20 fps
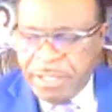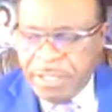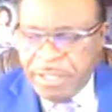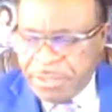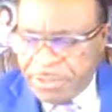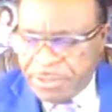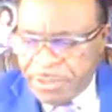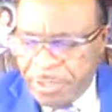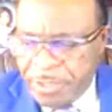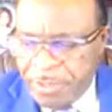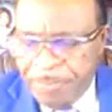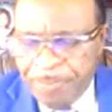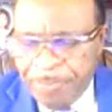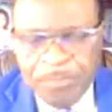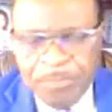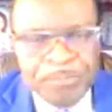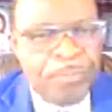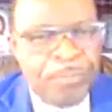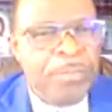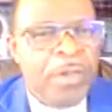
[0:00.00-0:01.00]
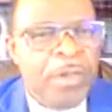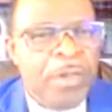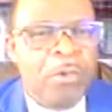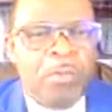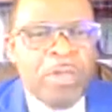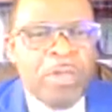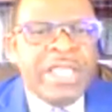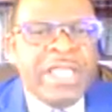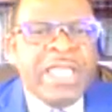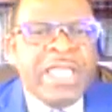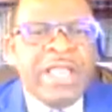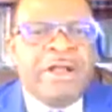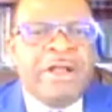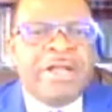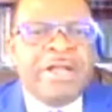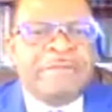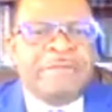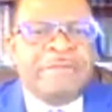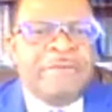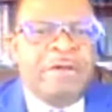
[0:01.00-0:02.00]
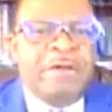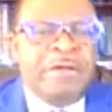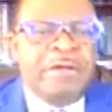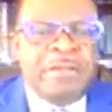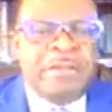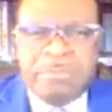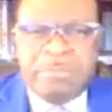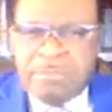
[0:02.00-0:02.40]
So we get on the phone,